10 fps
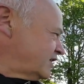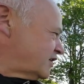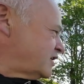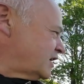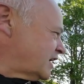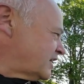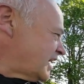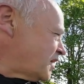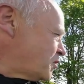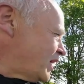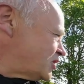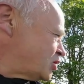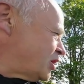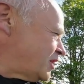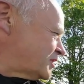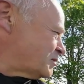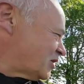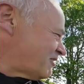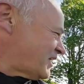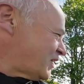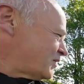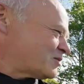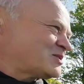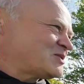you're going to get a wet shirt, as my granddad always